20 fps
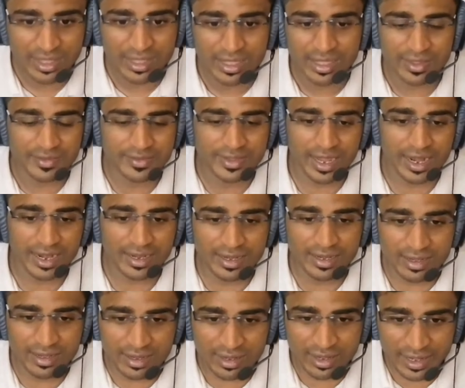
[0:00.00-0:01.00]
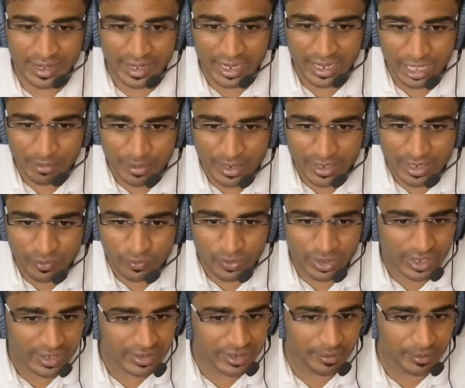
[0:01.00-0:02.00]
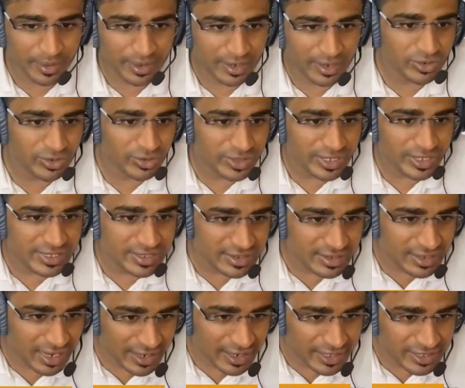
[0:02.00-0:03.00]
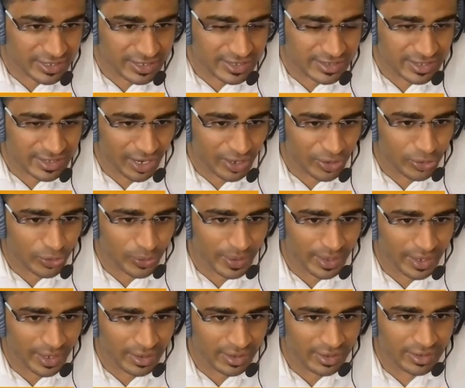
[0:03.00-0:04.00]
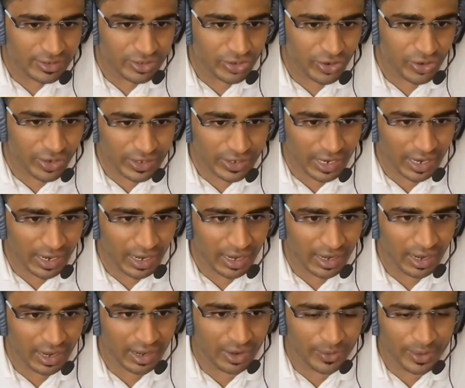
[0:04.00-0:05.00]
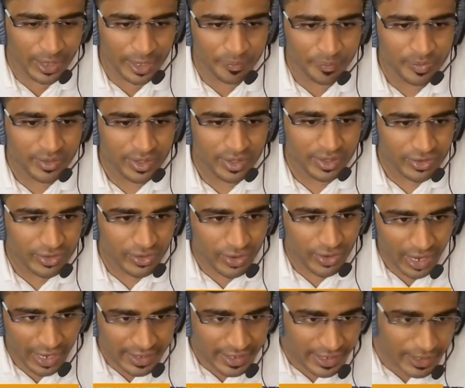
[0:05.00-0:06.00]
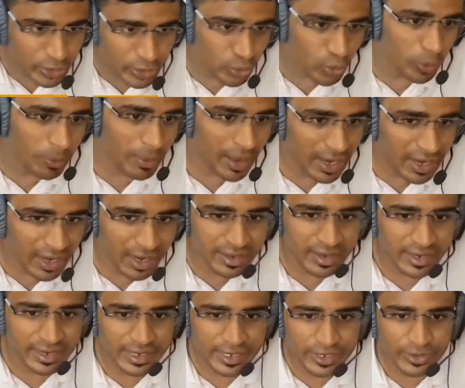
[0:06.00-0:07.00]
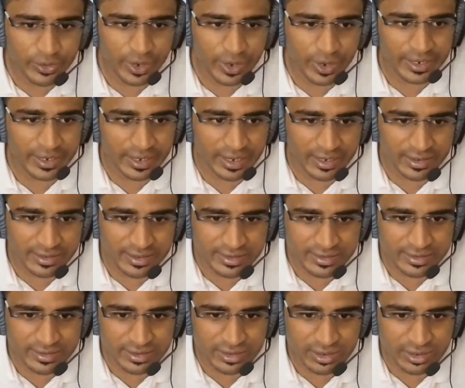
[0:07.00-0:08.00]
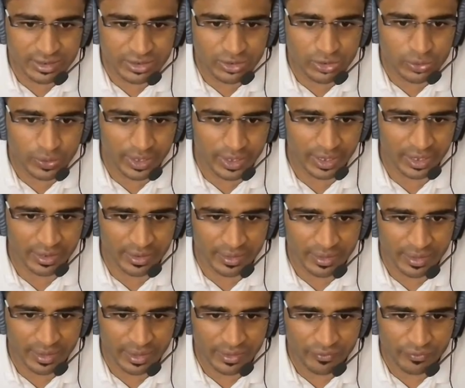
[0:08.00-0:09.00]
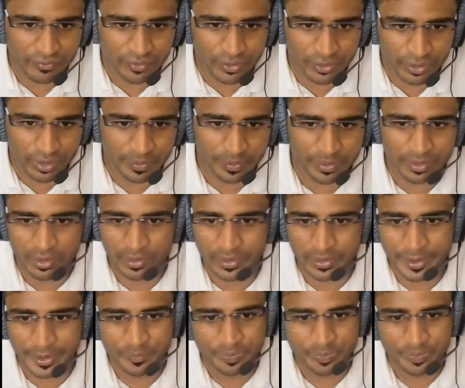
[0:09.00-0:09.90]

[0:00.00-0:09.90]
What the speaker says: that again I'm getting 1 as reminder, so this condition is not true again. So okay, so I need to go back and I need to iterate this 2 again, 4. Okay,